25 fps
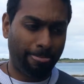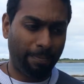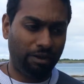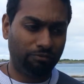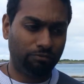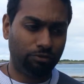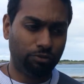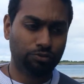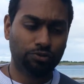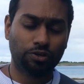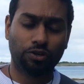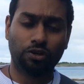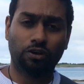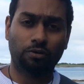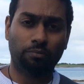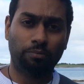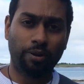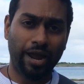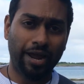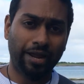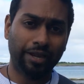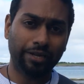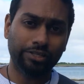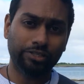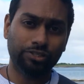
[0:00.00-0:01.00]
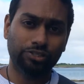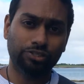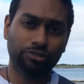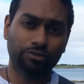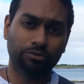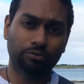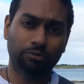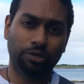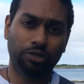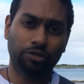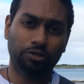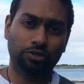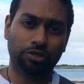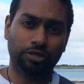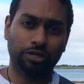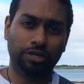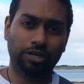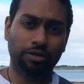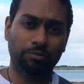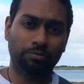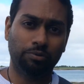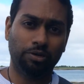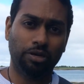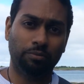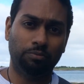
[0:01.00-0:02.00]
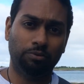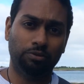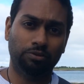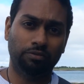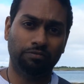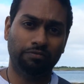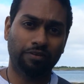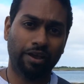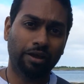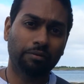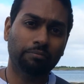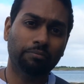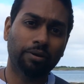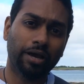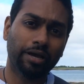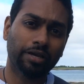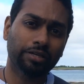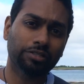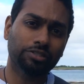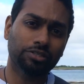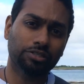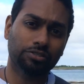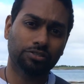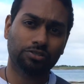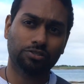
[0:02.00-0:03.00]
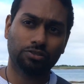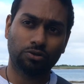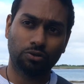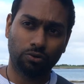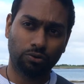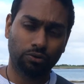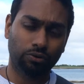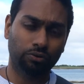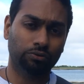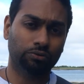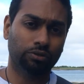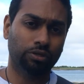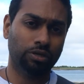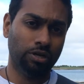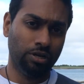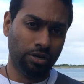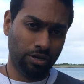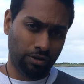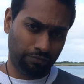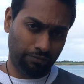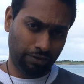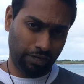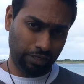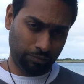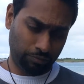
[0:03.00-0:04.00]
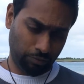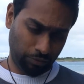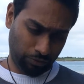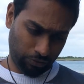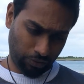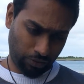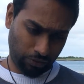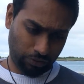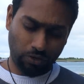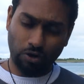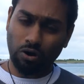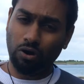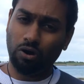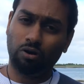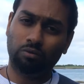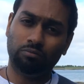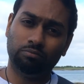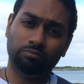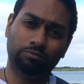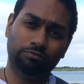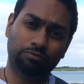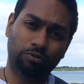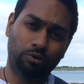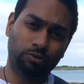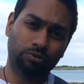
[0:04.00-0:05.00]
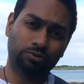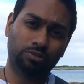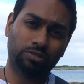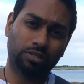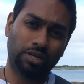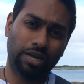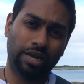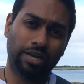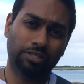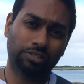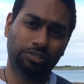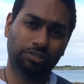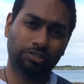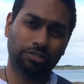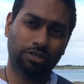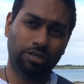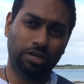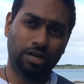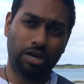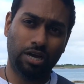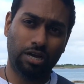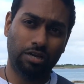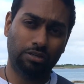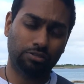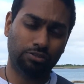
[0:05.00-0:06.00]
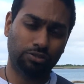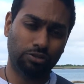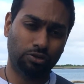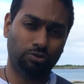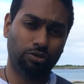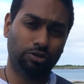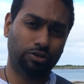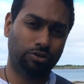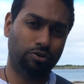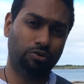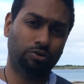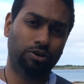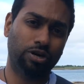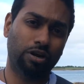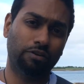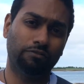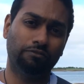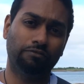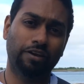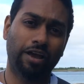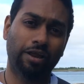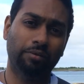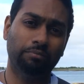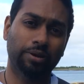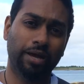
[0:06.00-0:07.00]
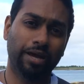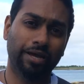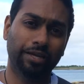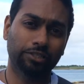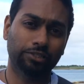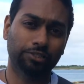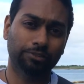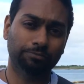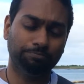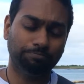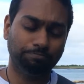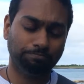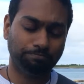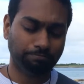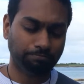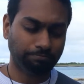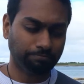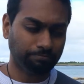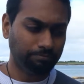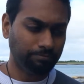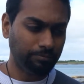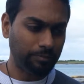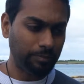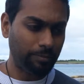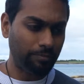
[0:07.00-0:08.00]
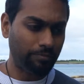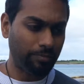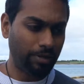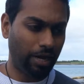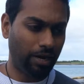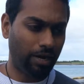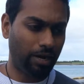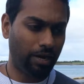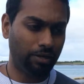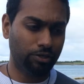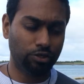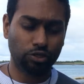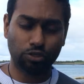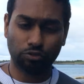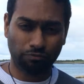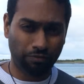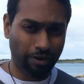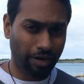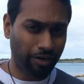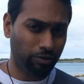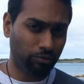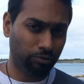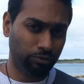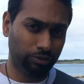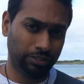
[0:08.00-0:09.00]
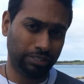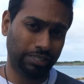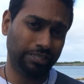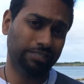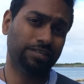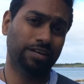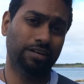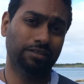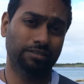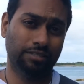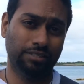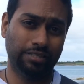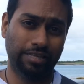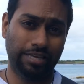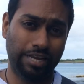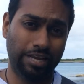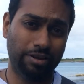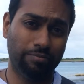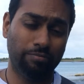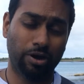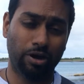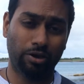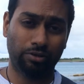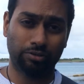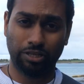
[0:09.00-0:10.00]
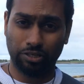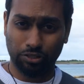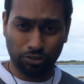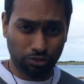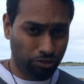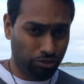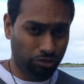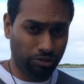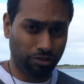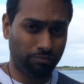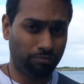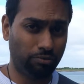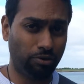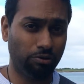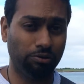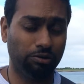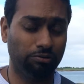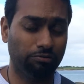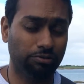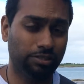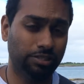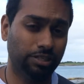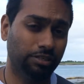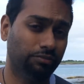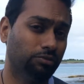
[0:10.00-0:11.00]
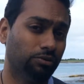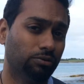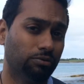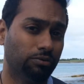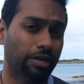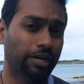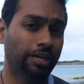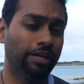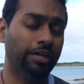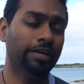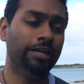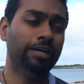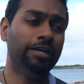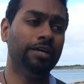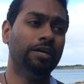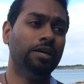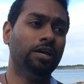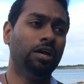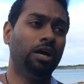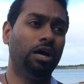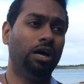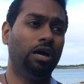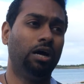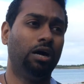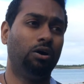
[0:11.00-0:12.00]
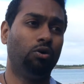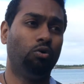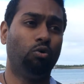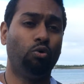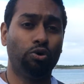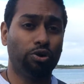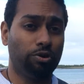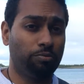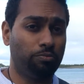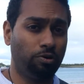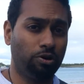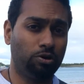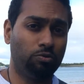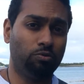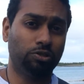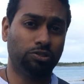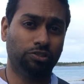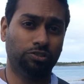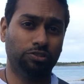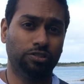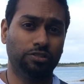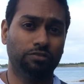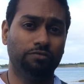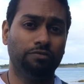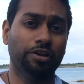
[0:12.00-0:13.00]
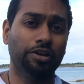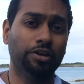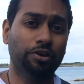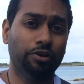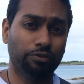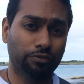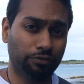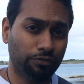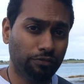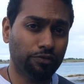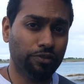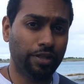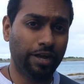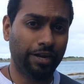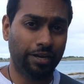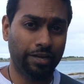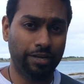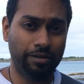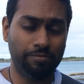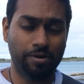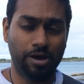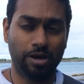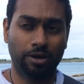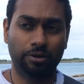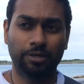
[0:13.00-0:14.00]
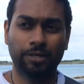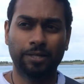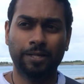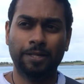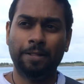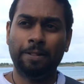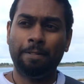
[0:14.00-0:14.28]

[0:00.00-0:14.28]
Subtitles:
I've also got a page where you can hit me up on the fan page. It's called facebook.com/Sohan Gokarn fan page. You find all the details in the email that you should have probably received already, or you're probably watching this video through that email.